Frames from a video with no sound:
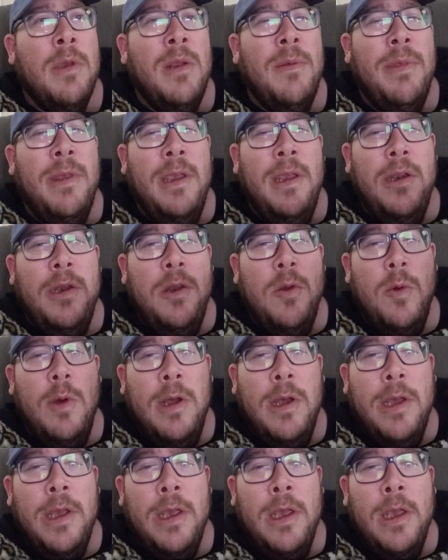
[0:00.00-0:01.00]
I'm thinking, do
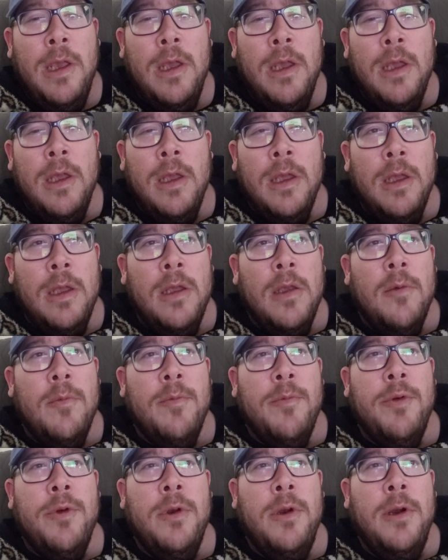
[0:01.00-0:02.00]
I
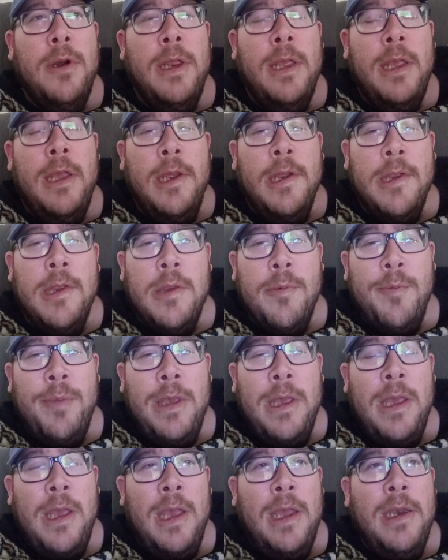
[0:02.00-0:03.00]
put on
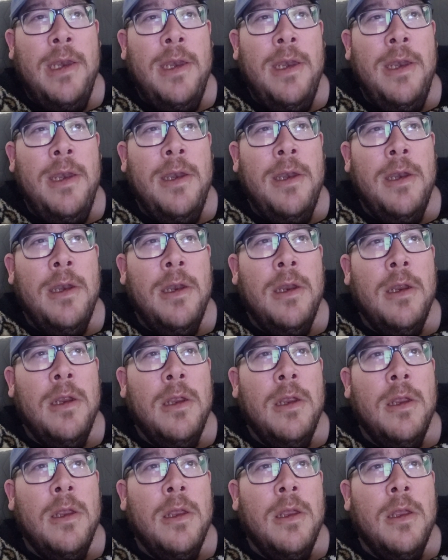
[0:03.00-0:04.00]
ESPN?
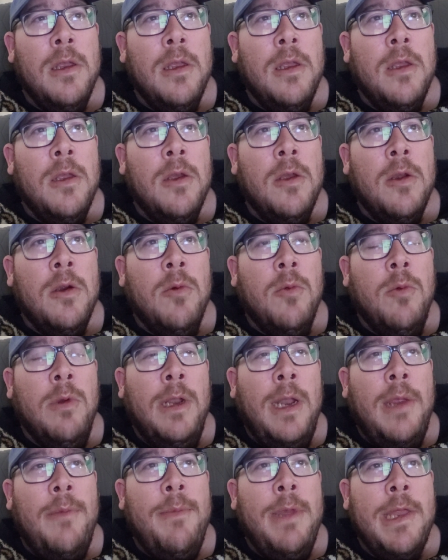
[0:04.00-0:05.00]
Or
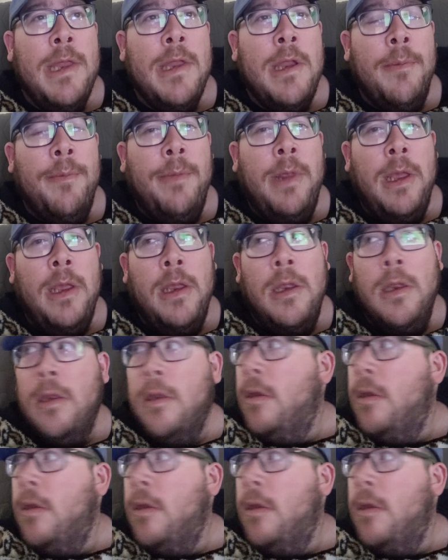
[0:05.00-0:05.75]
will I miss something?